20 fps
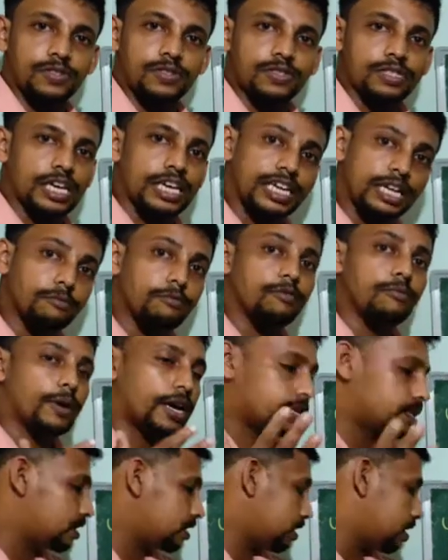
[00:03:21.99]
That type of
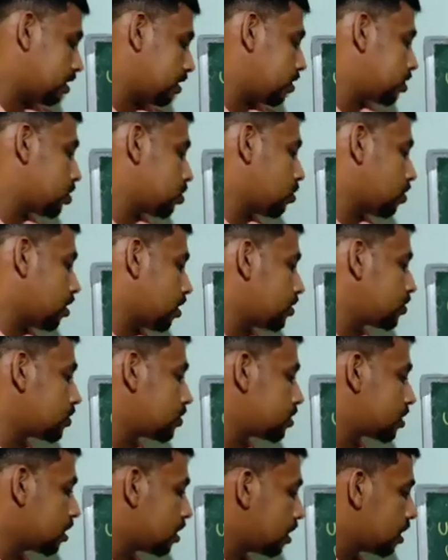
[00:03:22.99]
bacteria, it is known as
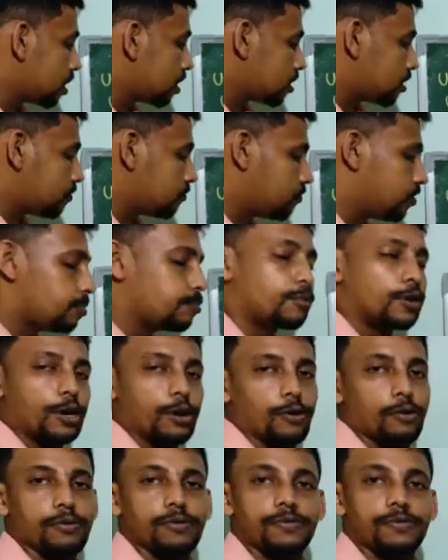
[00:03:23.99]
the vibrio.